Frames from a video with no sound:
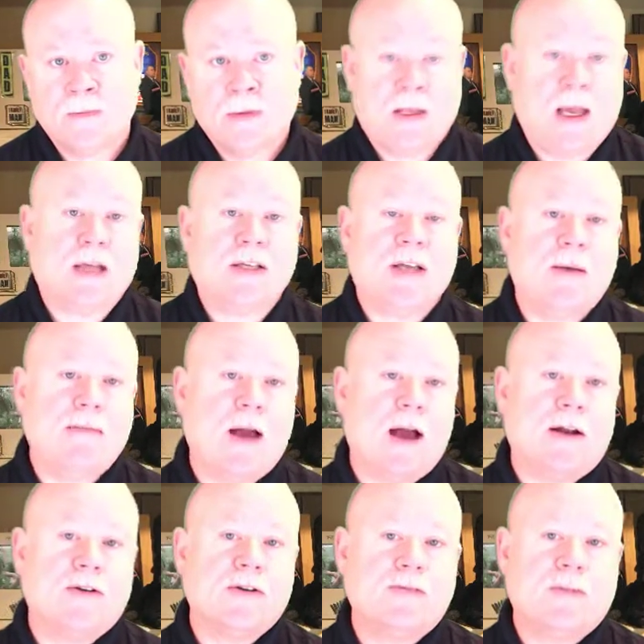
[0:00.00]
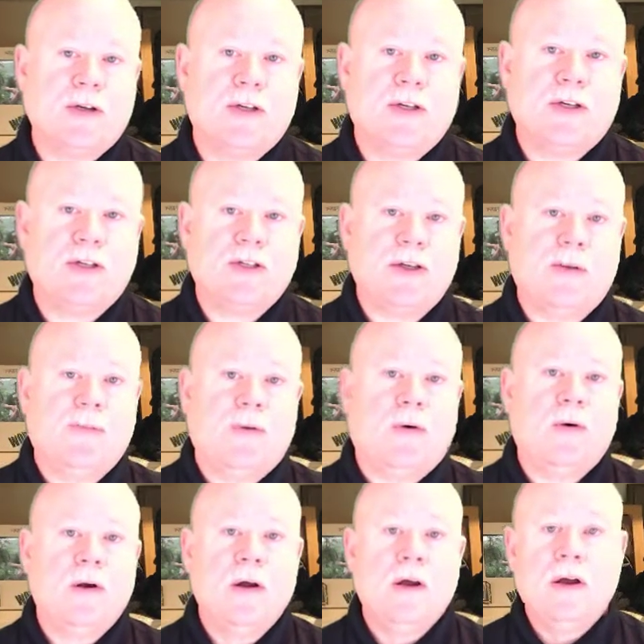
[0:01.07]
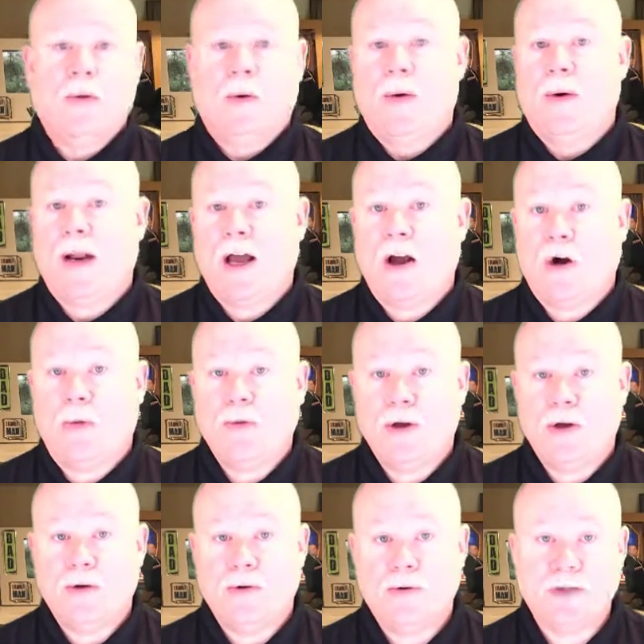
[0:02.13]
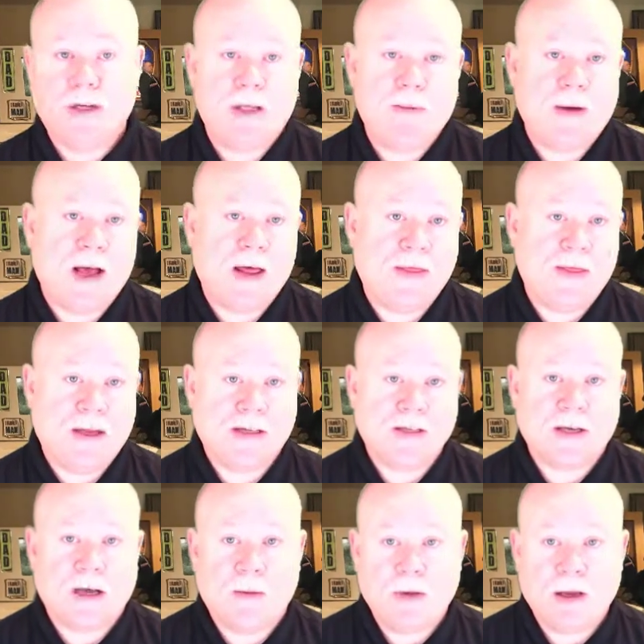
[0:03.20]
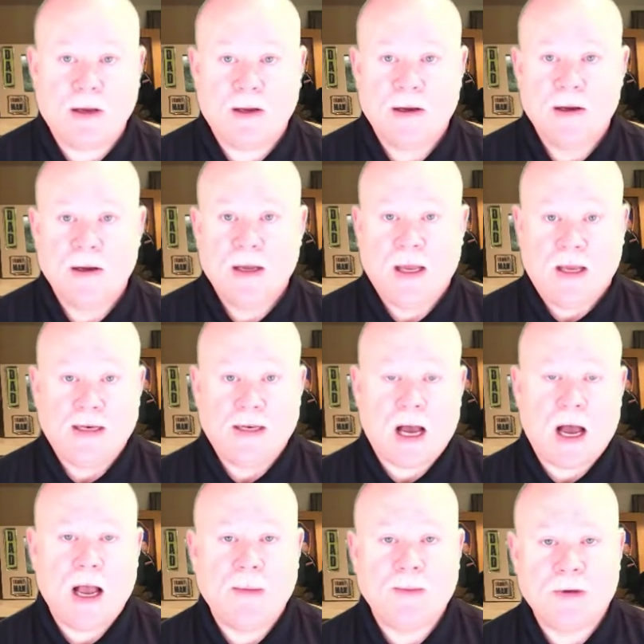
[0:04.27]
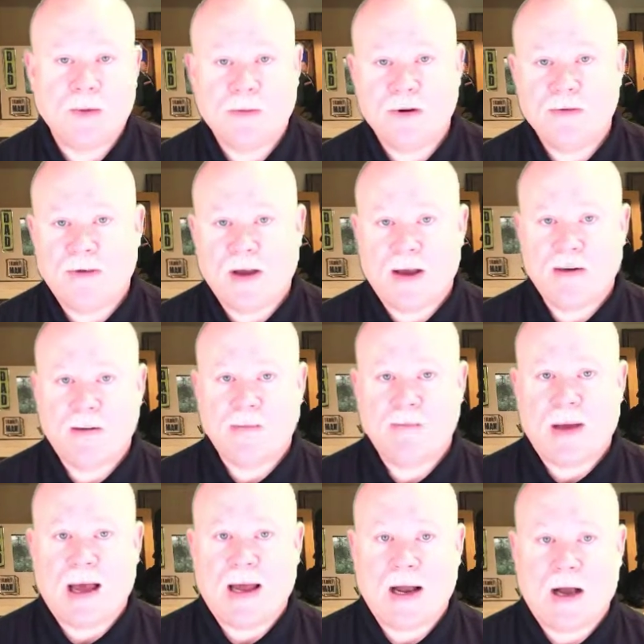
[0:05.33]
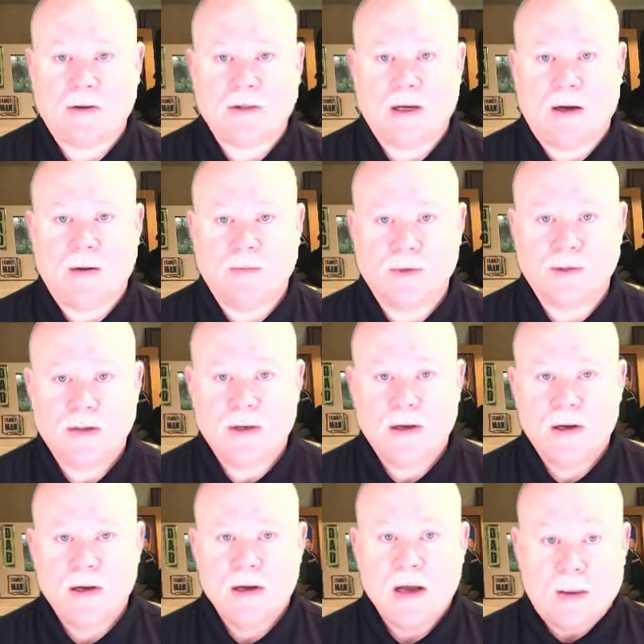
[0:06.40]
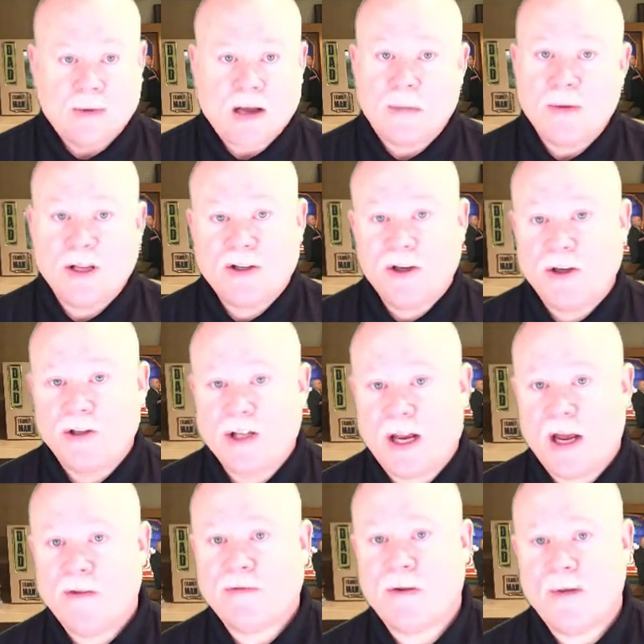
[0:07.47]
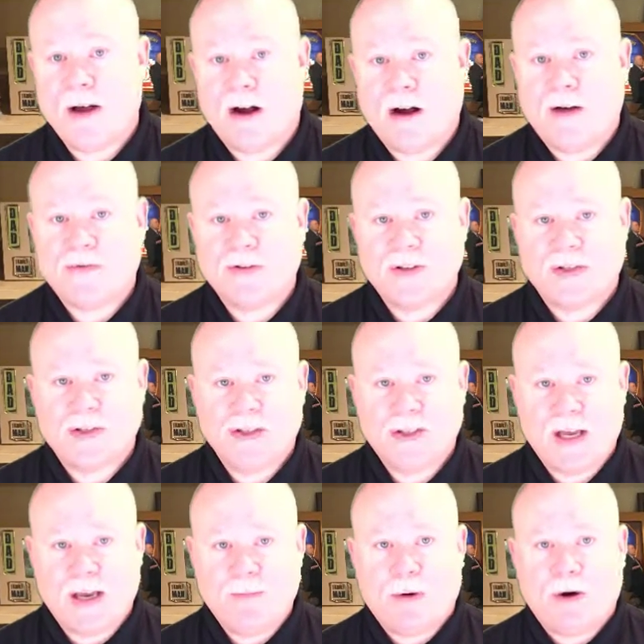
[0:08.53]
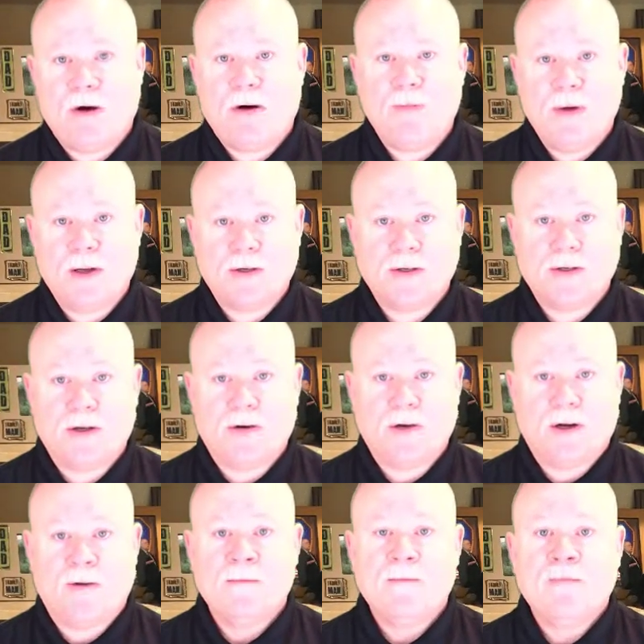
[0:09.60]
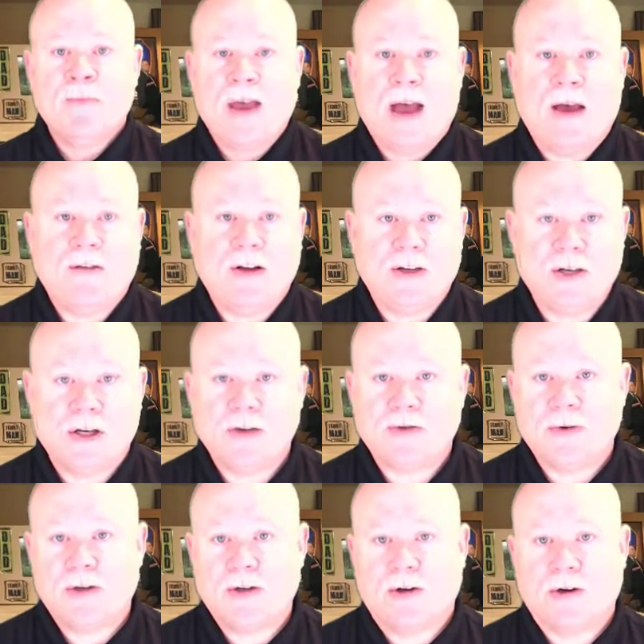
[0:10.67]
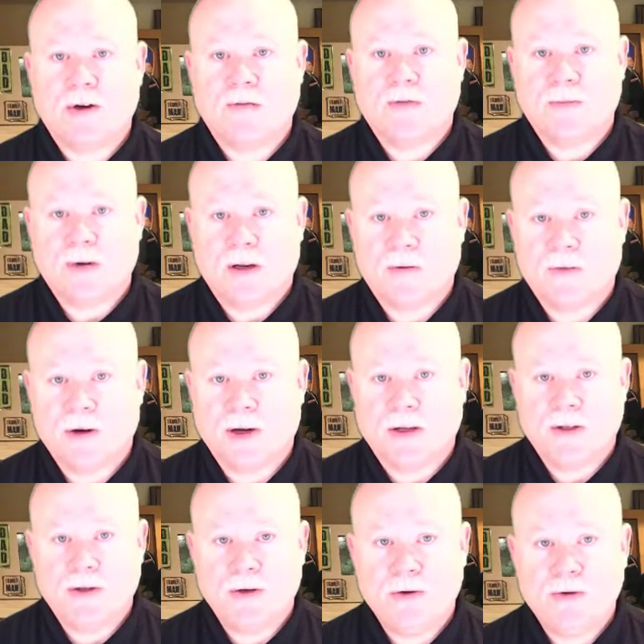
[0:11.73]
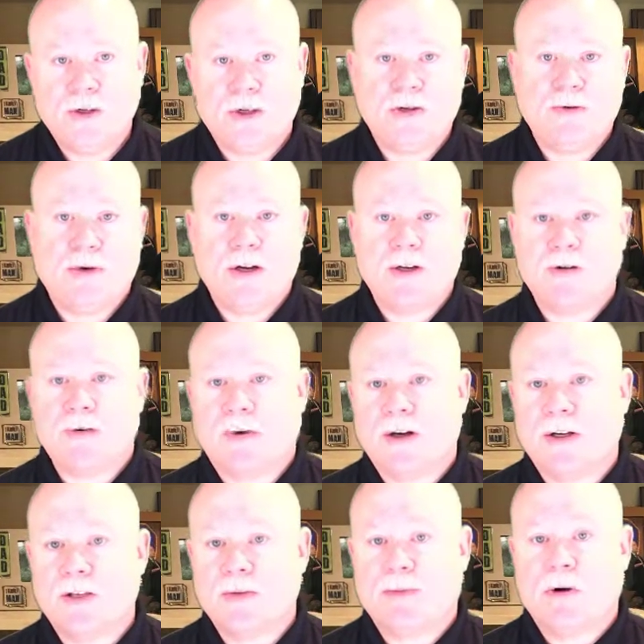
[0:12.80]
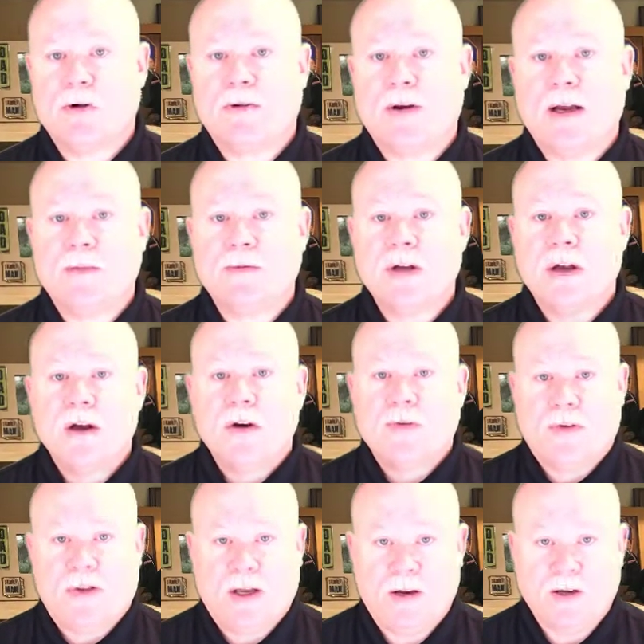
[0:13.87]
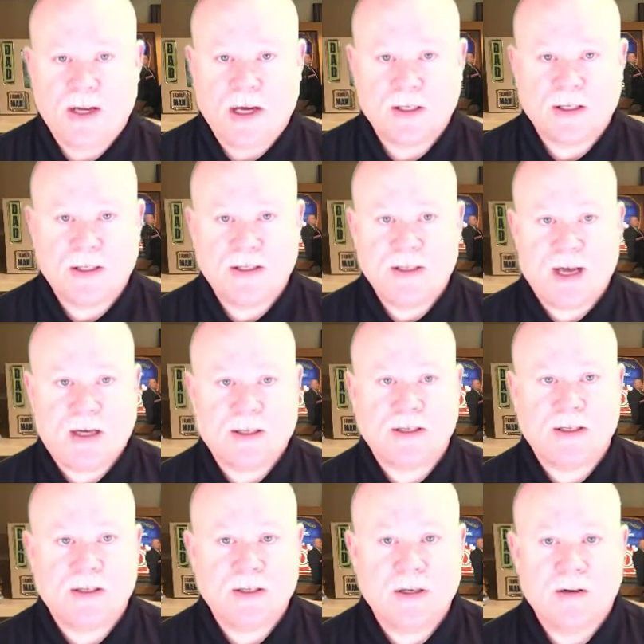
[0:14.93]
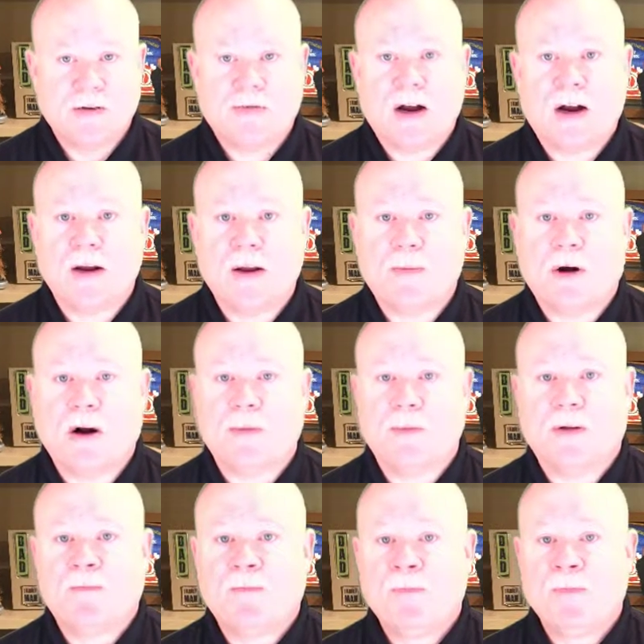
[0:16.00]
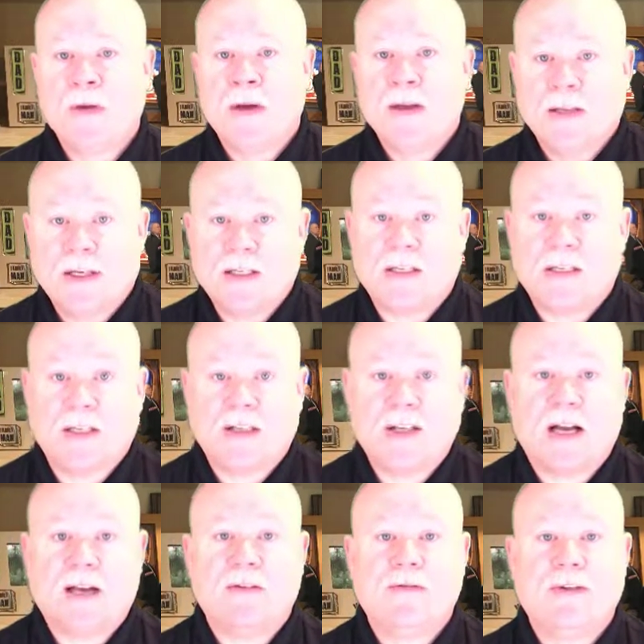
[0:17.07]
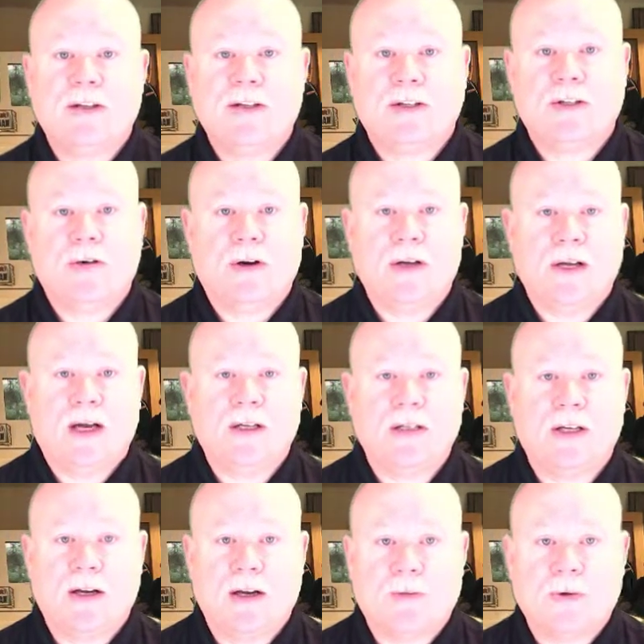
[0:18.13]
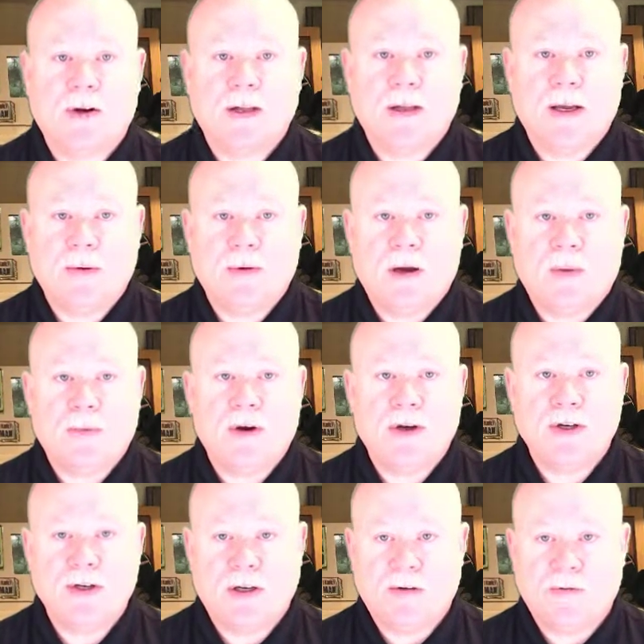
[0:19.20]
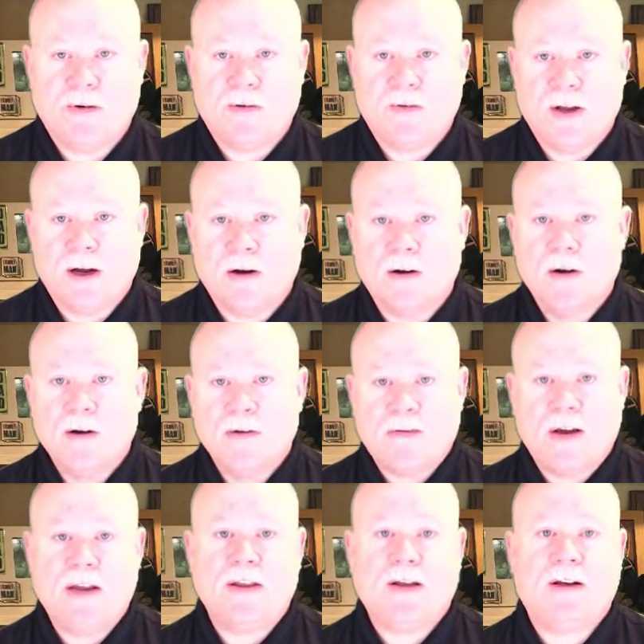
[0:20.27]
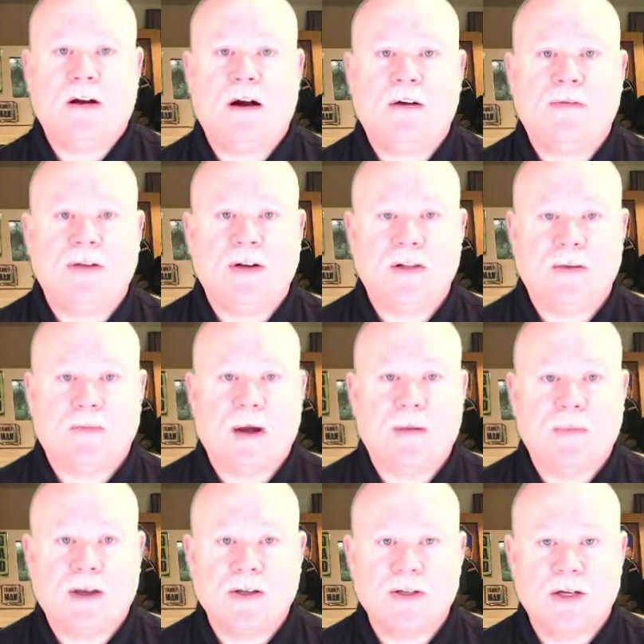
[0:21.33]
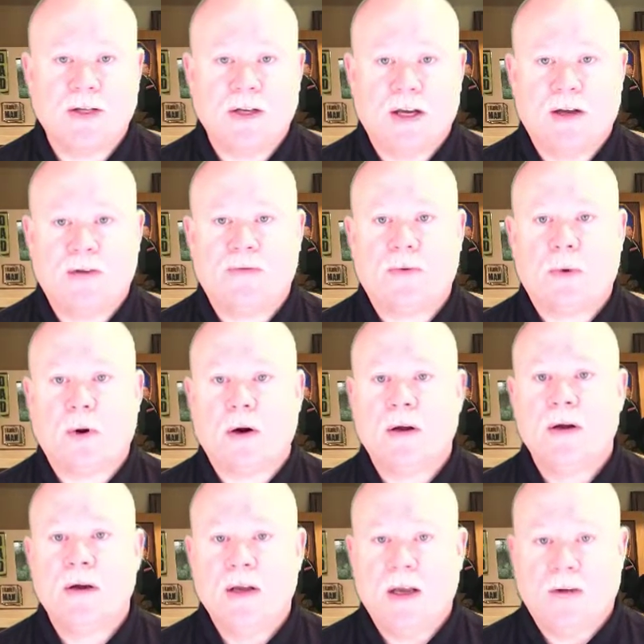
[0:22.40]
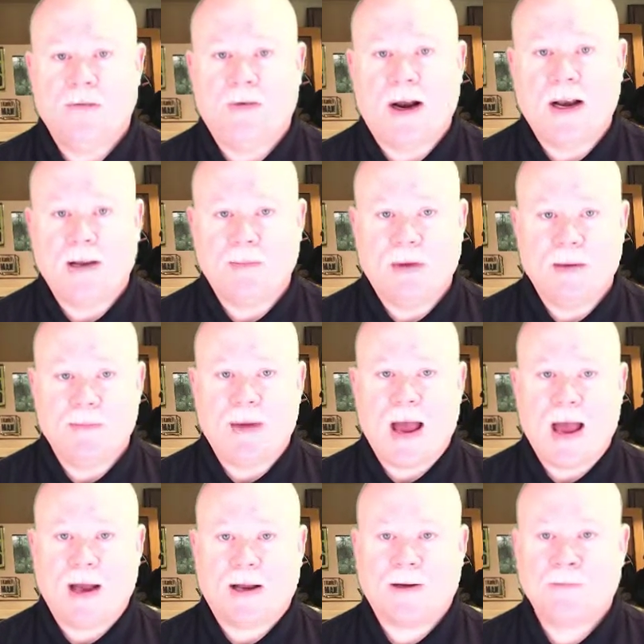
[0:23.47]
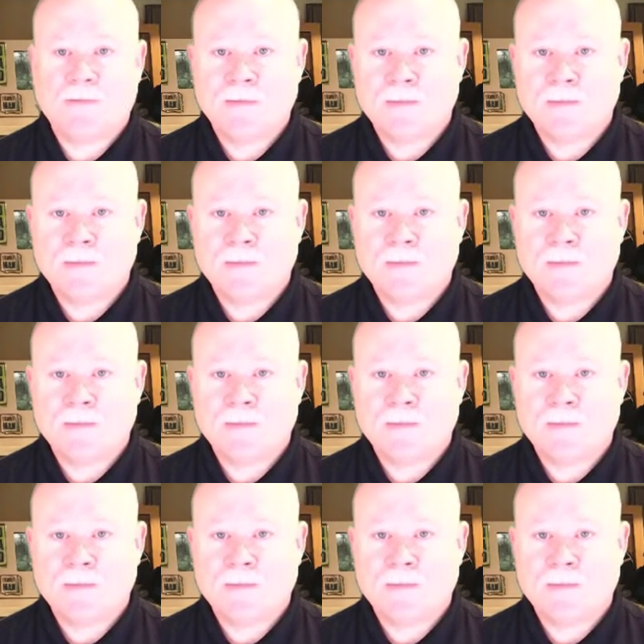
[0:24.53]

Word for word: The SA Matters mission is simple. We want to help you see the bad things coming in time to prevent bad outcomes. I'm coming to you today from my office in St. Paul, Minnesota, having just returned from delivering two situational awareness programs for the Odessa, Texas Fire Department. This is the second visit to Odessa, and I'm really appreciative of their faith and confidence in my message and for inviting me back.